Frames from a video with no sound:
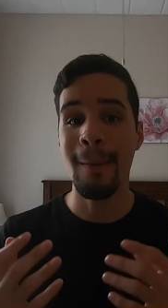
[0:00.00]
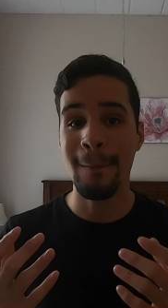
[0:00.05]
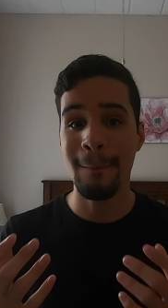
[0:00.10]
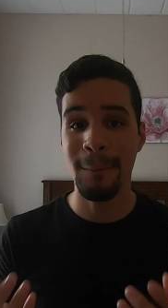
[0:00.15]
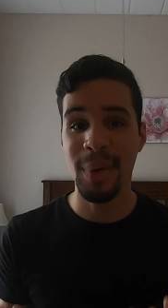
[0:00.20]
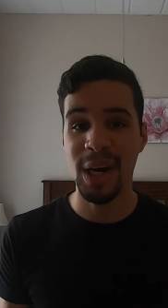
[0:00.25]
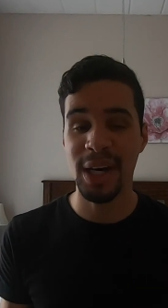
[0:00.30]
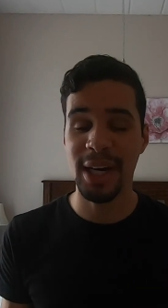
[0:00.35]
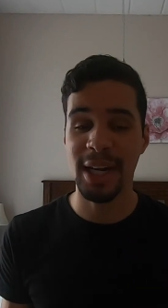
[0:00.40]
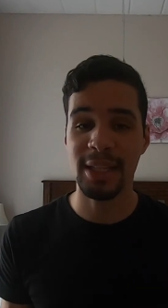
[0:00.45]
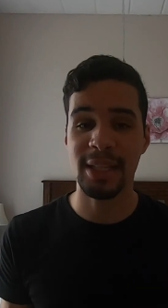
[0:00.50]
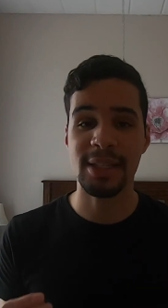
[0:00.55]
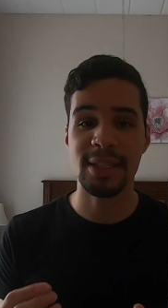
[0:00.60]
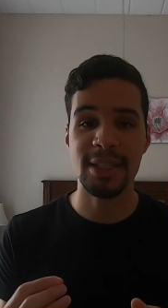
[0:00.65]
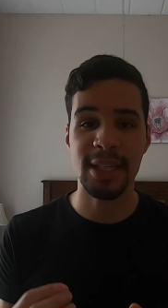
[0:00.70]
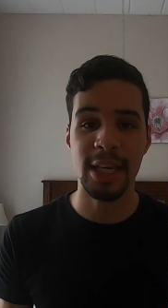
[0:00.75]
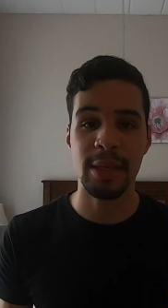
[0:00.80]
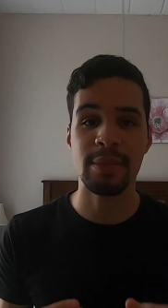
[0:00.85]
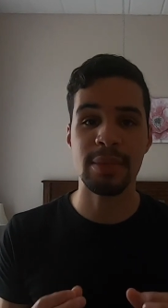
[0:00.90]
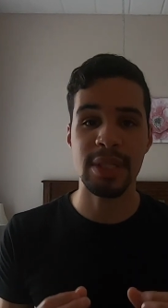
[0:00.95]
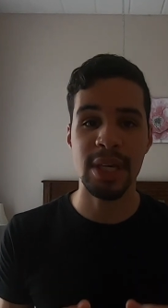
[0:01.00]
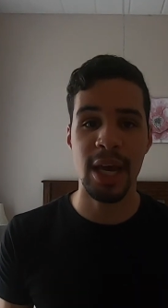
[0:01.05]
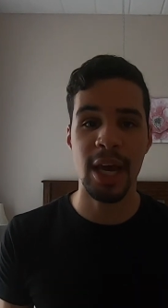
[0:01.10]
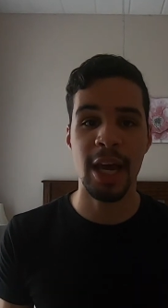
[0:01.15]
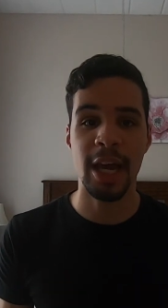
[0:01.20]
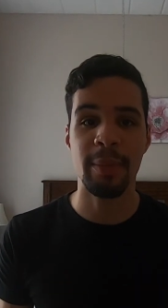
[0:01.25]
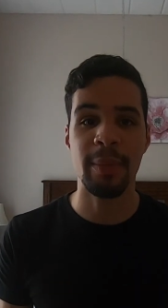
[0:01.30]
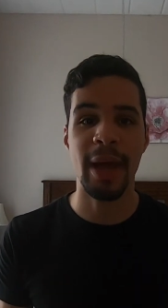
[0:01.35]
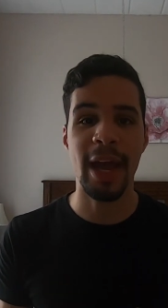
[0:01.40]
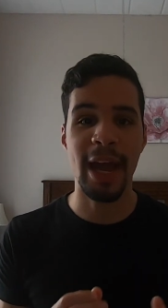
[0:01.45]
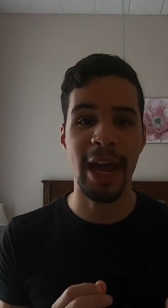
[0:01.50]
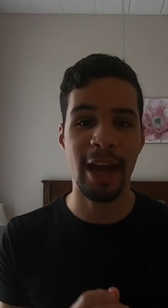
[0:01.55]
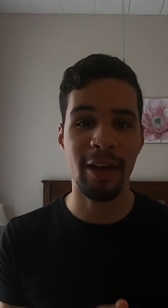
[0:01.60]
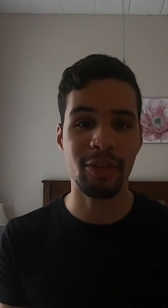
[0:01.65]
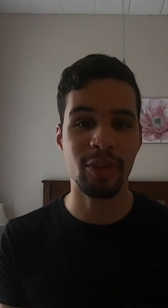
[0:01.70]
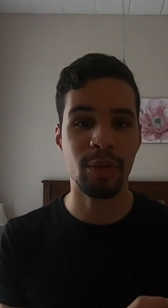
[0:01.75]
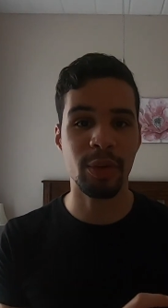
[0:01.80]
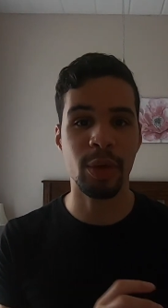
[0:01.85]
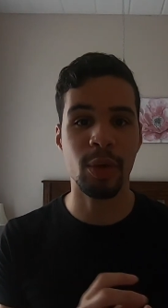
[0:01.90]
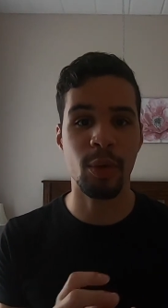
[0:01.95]
But at the same time,
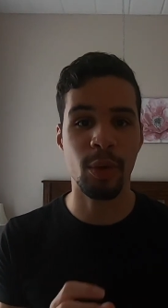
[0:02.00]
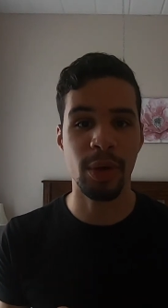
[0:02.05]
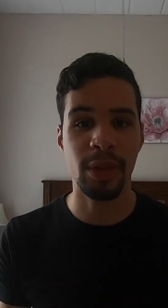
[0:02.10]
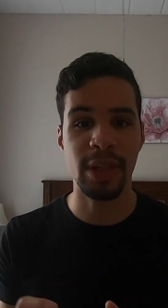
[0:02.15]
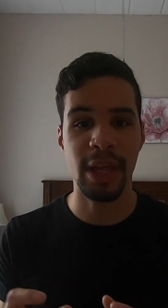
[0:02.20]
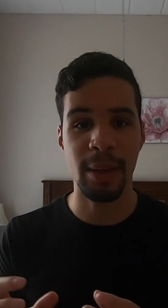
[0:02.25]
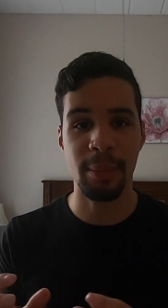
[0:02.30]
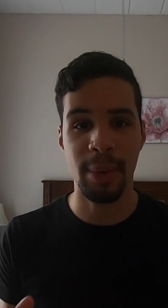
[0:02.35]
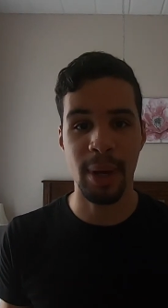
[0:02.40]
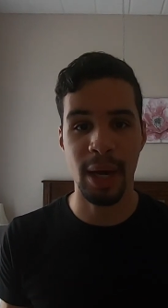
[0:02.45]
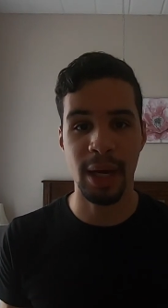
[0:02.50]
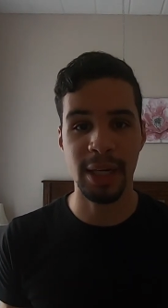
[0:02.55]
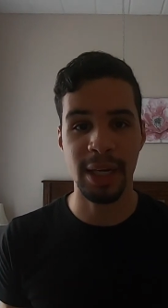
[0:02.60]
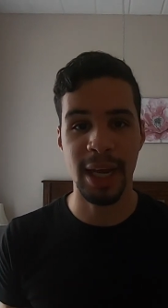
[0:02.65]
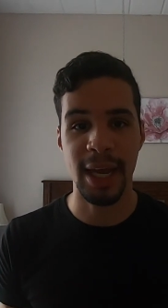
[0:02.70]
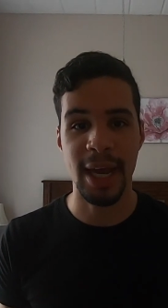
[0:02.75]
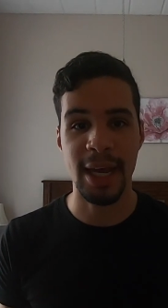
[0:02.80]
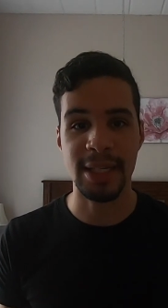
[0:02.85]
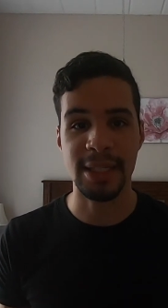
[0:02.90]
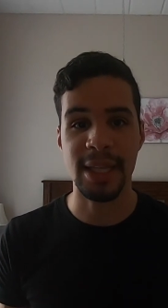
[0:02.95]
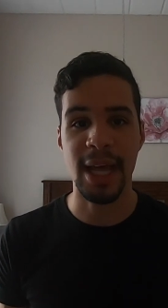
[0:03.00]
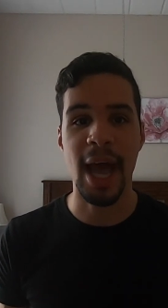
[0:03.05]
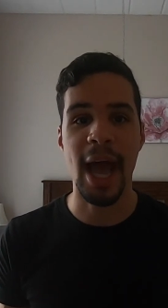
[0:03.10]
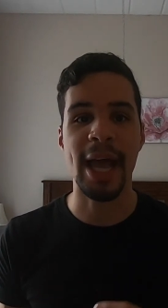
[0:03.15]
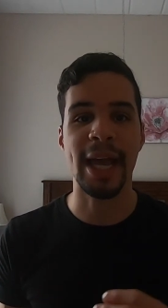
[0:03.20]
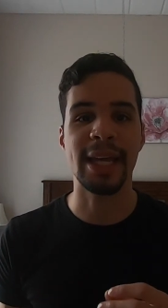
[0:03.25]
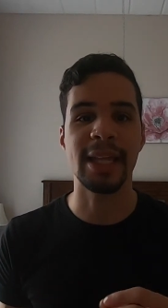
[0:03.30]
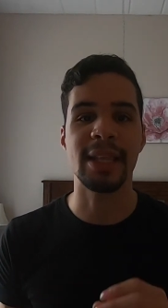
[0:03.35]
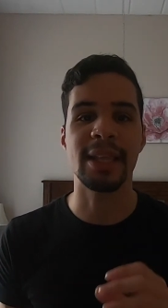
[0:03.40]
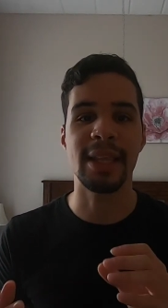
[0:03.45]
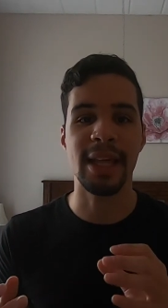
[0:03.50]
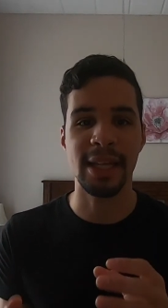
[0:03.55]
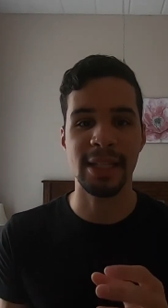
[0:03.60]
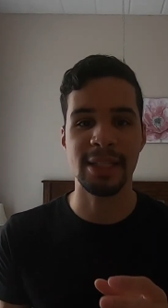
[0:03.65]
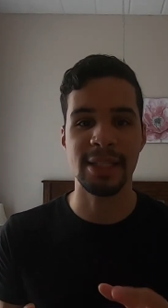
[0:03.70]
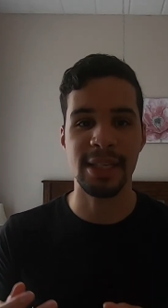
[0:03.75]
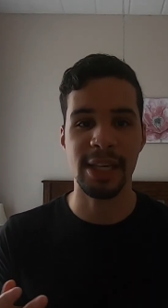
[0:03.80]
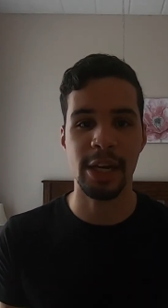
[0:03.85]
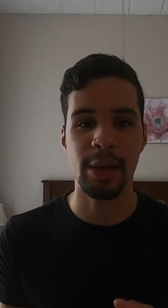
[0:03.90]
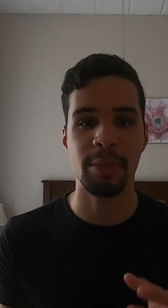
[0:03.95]
after recording that podcast, I can then
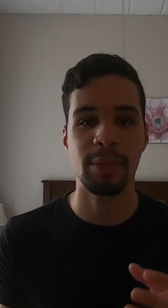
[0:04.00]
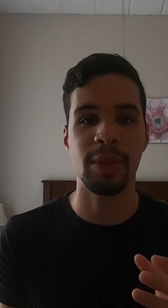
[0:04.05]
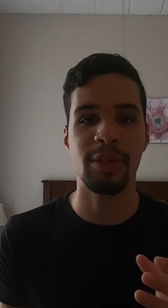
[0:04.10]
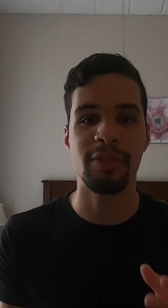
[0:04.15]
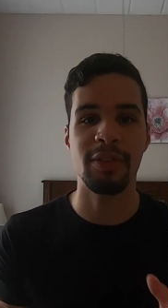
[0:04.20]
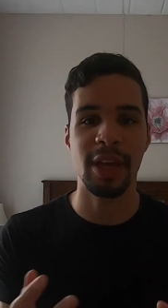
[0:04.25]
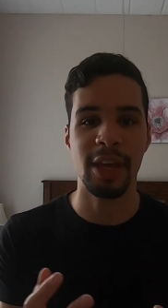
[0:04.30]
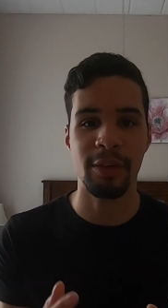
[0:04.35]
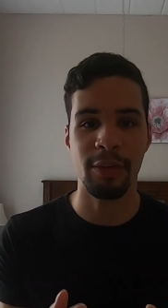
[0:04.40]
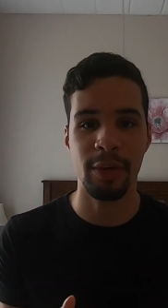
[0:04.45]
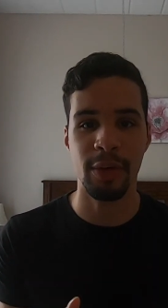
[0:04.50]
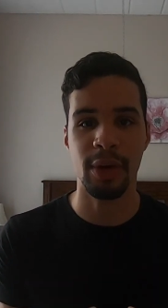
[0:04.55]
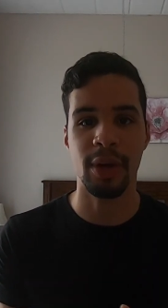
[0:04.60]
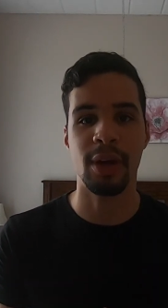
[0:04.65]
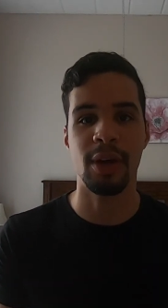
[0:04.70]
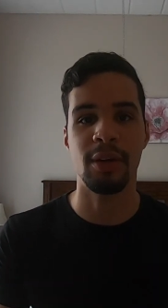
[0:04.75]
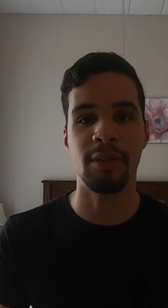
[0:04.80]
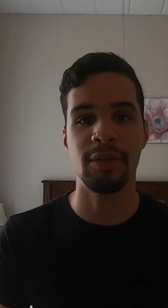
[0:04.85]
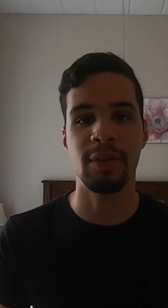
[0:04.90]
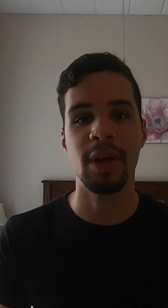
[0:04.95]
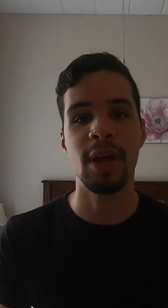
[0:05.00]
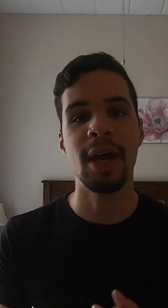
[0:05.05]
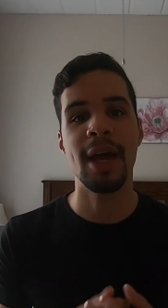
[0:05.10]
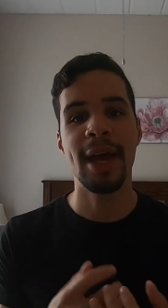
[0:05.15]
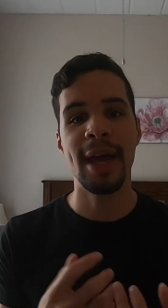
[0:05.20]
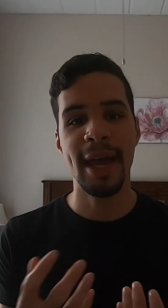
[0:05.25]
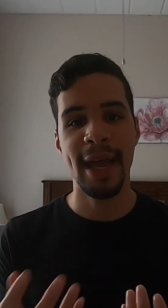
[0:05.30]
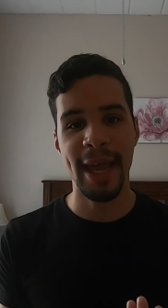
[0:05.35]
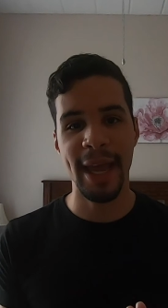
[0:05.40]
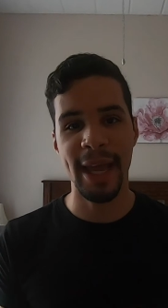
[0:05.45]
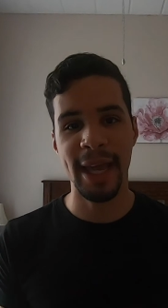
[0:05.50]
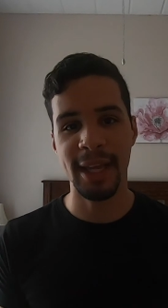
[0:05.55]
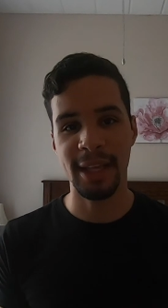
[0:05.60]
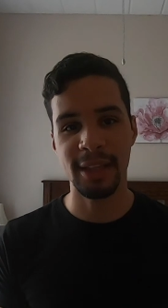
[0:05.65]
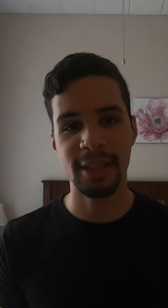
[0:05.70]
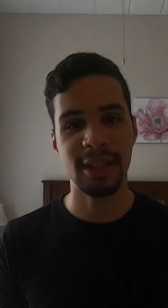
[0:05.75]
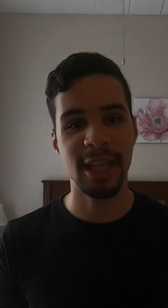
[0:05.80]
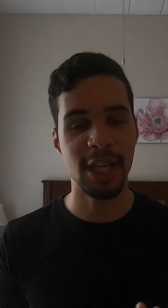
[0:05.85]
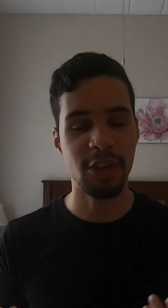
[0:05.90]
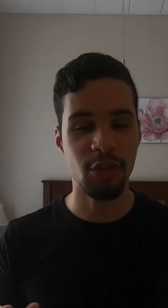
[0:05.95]
set up the favor of, hey,
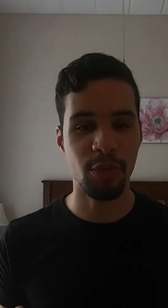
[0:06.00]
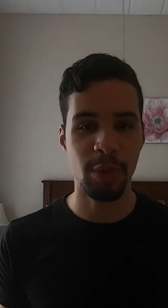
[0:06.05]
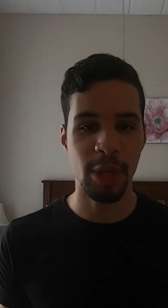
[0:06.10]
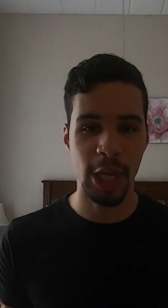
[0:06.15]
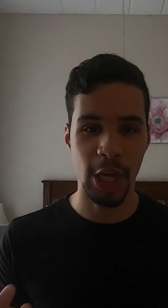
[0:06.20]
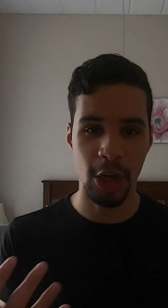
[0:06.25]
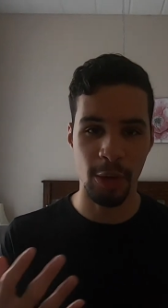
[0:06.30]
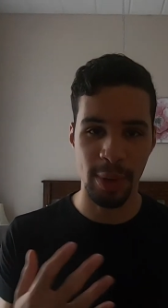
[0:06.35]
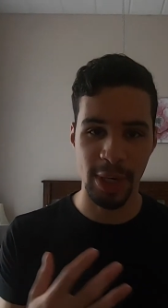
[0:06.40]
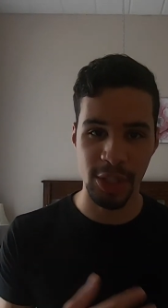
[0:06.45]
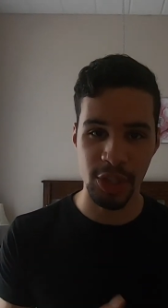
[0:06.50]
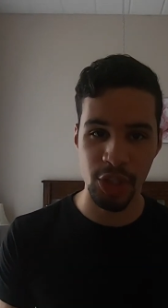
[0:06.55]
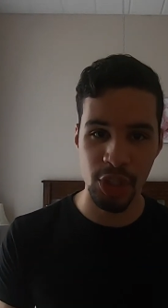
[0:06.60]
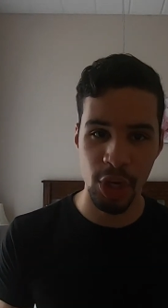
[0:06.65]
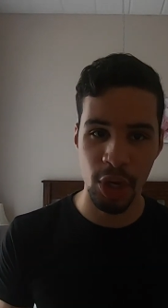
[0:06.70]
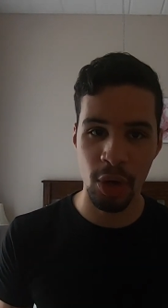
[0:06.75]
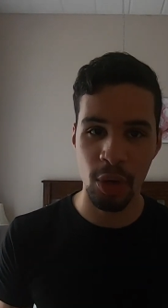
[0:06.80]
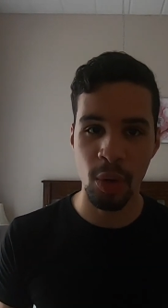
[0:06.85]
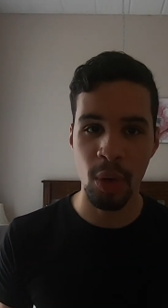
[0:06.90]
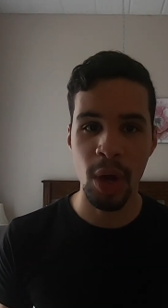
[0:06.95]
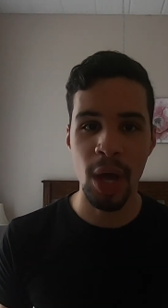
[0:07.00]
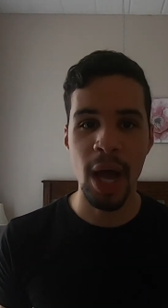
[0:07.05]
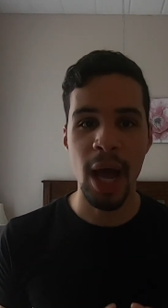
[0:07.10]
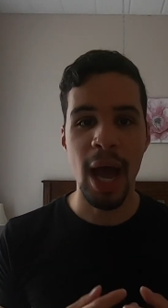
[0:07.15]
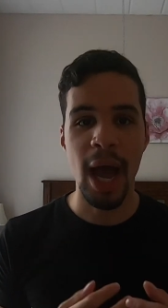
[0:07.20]
thanks for being on my show.